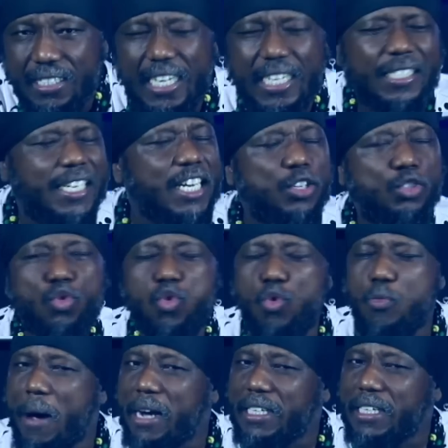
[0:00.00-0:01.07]
they drink too
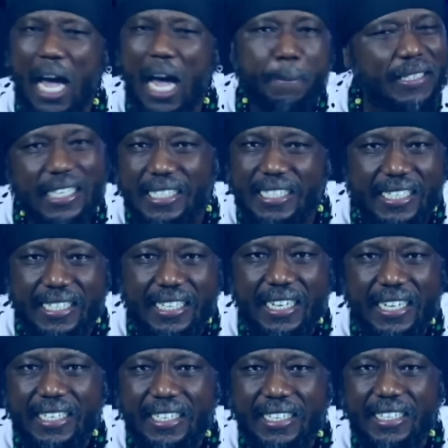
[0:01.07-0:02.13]
much apetition,
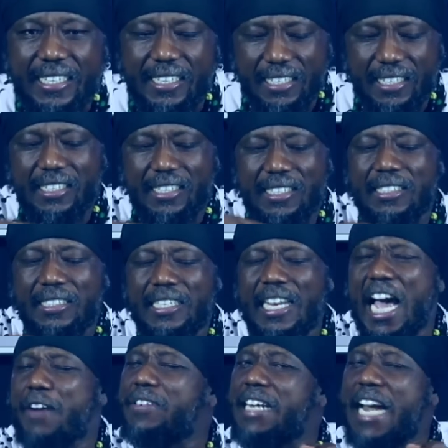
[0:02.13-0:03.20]
they
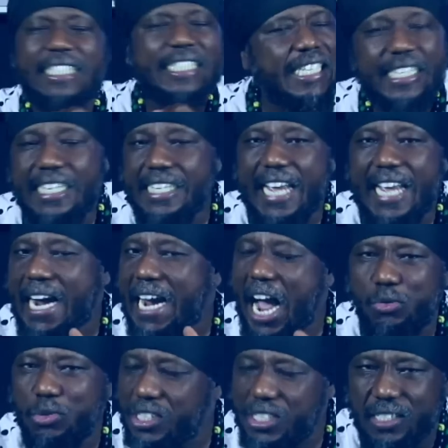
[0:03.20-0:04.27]
have nothing in their
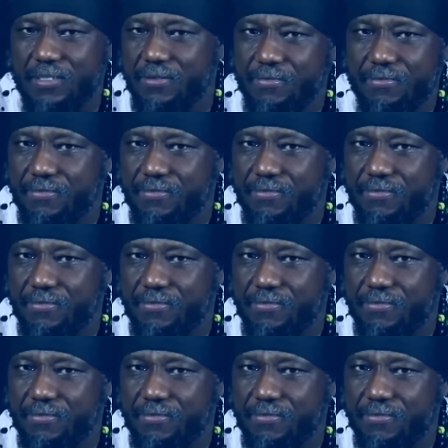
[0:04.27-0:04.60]
accounts.